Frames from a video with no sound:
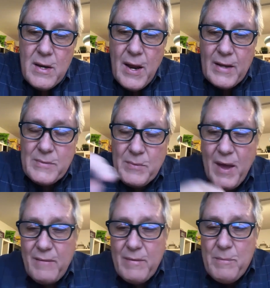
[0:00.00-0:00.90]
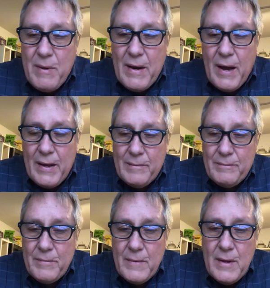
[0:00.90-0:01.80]
Next, we have the bid
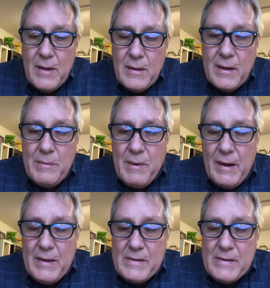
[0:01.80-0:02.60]
item. The committee